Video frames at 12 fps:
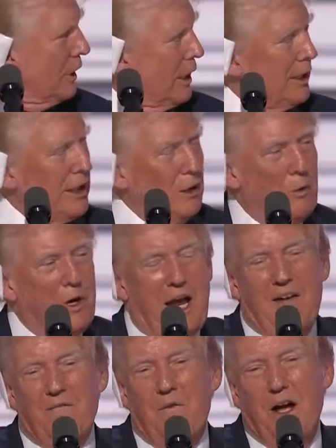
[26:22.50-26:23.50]
And then we
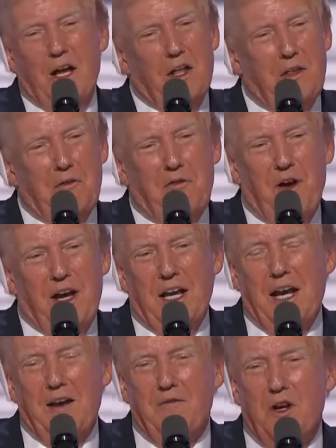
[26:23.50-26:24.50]
have my other friend,
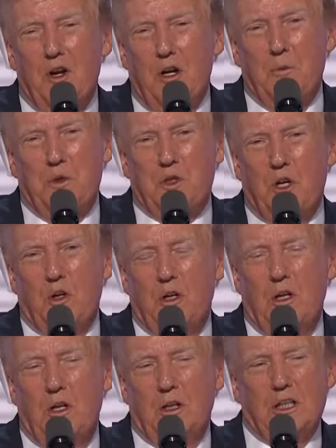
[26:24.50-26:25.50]
and I've known him so
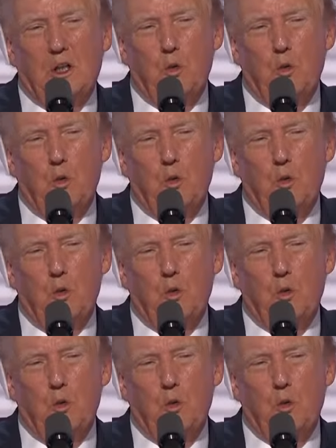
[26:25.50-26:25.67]
long,